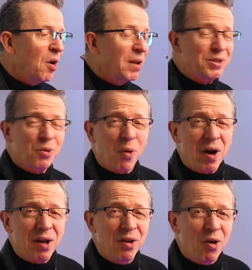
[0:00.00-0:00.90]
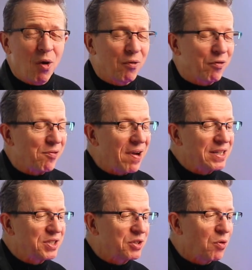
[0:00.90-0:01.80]
That's quite a long
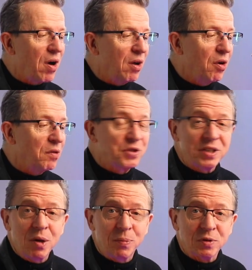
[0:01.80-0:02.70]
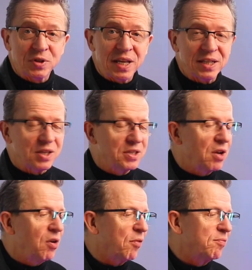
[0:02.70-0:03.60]
phrase. There's quite a lot of syllables there, so there's
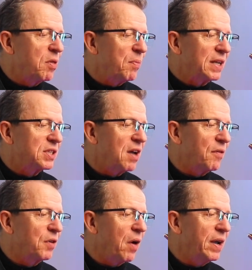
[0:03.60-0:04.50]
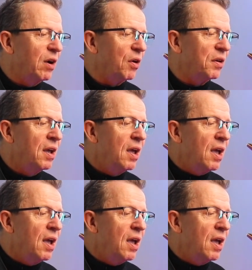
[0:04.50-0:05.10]
a lot of rhythmic stuff going on.